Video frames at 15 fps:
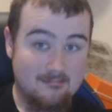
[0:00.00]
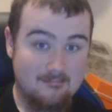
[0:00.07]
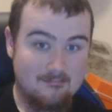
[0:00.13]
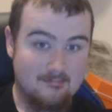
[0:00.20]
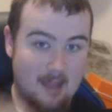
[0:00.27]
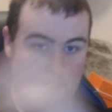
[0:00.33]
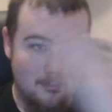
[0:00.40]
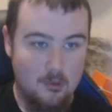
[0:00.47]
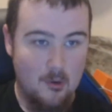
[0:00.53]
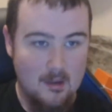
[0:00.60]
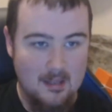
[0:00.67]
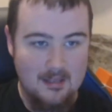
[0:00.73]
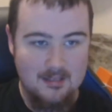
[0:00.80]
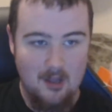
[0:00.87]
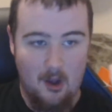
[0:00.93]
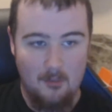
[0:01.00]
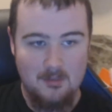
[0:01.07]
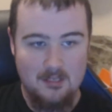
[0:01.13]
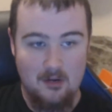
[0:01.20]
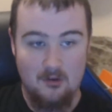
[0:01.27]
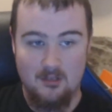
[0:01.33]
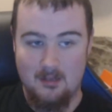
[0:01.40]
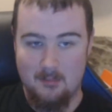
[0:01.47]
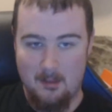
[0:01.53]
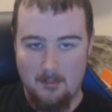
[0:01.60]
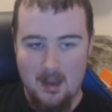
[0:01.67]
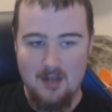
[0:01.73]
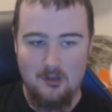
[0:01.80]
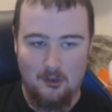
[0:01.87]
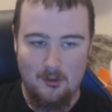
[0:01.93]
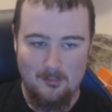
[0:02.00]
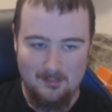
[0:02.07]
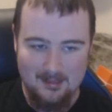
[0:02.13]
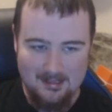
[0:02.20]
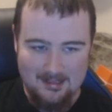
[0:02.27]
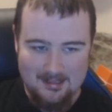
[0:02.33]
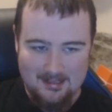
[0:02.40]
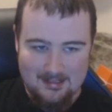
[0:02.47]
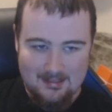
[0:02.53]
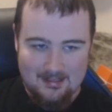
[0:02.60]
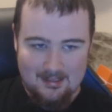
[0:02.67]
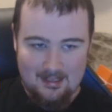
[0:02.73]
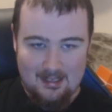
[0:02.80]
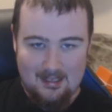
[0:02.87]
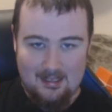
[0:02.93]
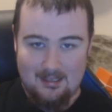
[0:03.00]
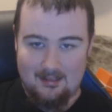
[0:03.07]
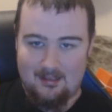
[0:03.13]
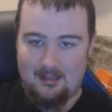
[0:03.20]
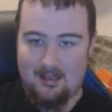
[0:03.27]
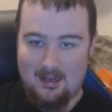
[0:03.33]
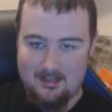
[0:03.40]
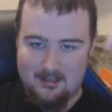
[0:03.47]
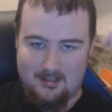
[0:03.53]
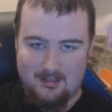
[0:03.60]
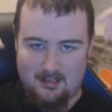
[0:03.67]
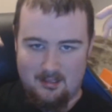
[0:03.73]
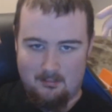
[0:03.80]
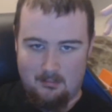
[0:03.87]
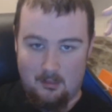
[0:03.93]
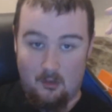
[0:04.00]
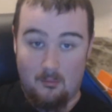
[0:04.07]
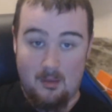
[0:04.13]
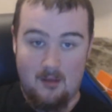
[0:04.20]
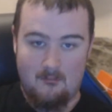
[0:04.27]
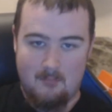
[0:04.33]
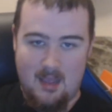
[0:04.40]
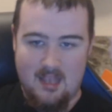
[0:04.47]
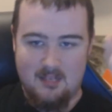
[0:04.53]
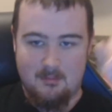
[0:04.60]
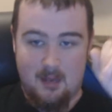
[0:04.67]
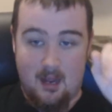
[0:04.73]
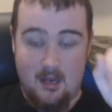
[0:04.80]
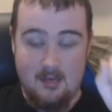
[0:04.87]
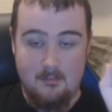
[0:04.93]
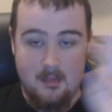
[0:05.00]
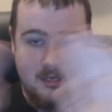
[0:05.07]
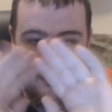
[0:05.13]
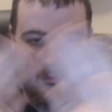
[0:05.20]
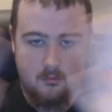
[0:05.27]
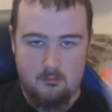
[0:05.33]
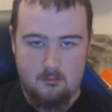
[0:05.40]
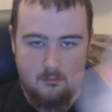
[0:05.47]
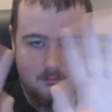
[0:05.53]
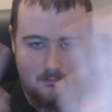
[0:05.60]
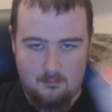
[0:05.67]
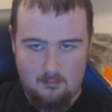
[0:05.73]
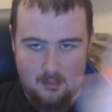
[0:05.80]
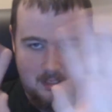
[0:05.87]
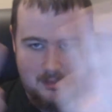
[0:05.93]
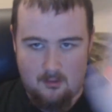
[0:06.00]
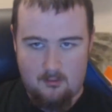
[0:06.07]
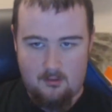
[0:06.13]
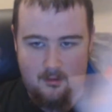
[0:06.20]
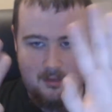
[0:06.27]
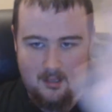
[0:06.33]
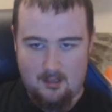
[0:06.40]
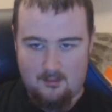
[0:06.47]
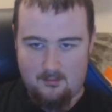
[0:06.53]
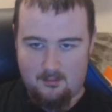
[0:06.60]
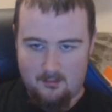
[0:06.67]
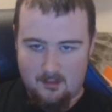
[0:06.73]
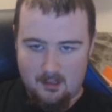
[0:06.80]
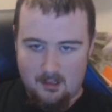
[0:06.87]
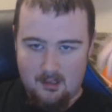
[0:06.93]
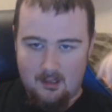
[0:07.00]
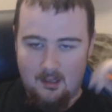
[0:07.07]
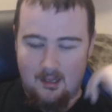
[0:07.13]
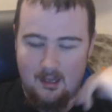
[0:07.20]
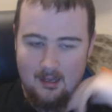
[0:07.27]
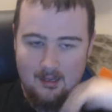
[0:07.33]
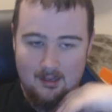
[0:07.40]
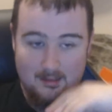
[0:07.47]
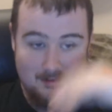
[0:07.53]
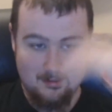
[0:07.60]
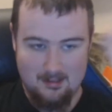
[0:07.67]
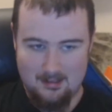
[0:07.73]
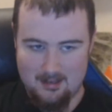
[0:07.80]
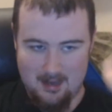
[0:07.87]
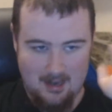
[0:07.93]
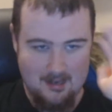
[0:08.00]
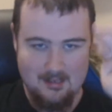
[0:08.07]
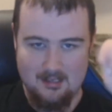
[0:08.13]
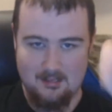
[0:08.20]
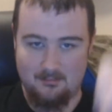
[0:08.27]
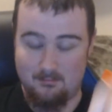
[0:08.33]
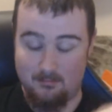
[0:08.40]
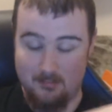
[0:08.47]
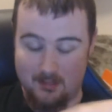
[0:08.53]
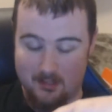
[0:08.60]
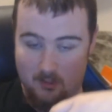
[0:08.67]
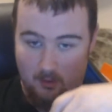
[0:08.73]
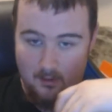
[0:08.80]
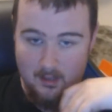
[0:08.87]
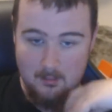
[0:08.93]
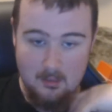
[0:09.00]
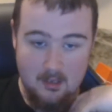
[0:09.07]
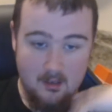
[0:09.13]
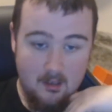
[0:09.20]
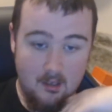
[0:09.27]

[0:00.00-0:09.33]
I'm doing this upstairs in my bedroom. Hence the little bit of mess behind me. Don't ignore that. I need to sort that bed.